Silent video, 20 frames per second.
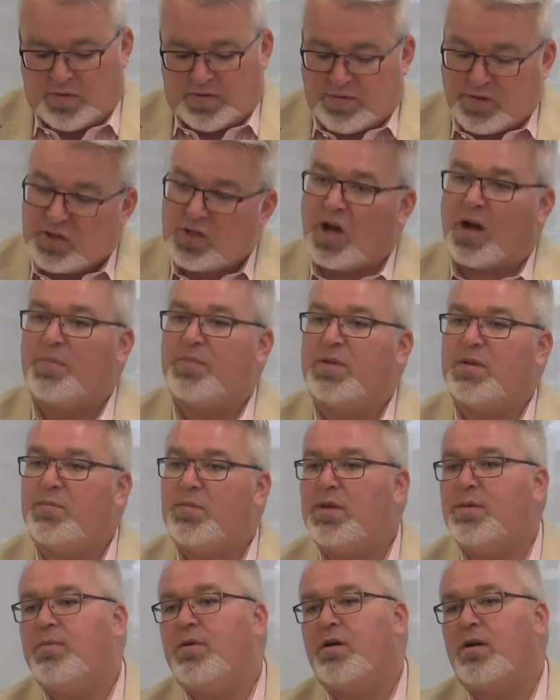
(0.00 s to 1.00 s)
we've adopted
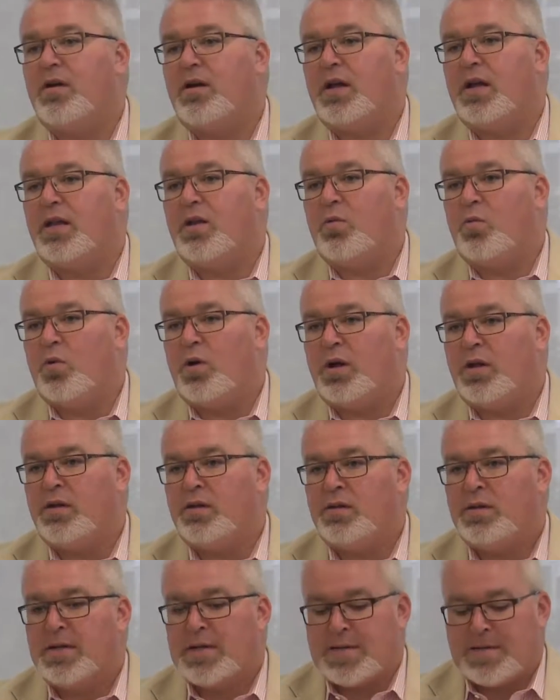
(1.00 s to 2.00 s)
PBR
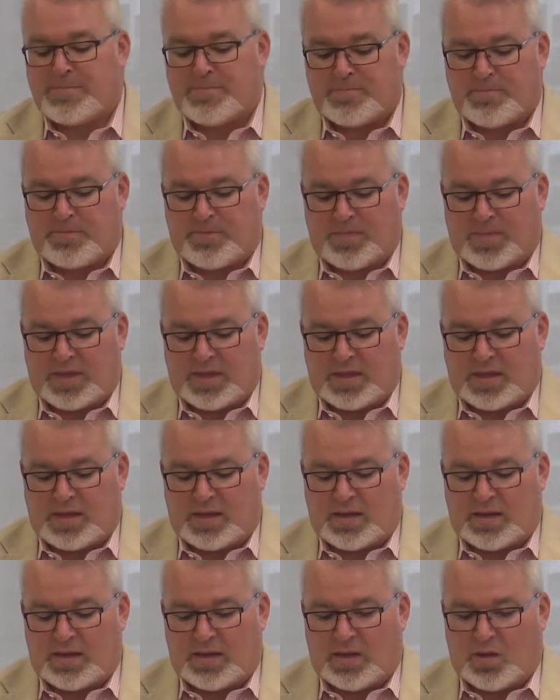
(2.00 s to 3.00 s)
91.
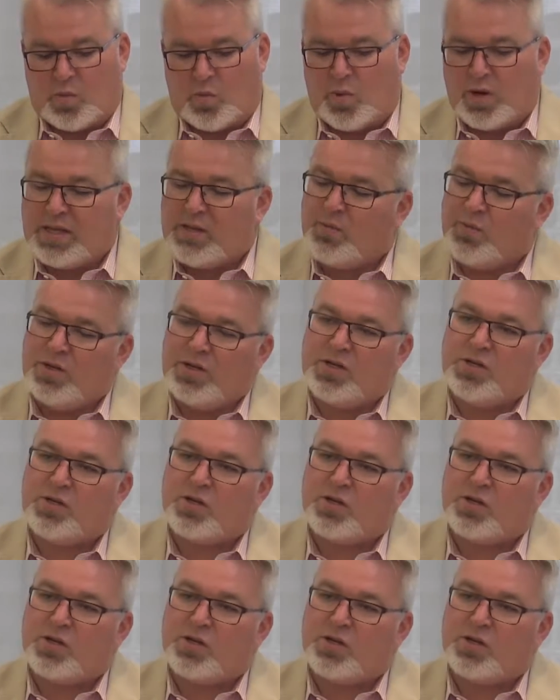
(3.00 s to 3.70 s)
What would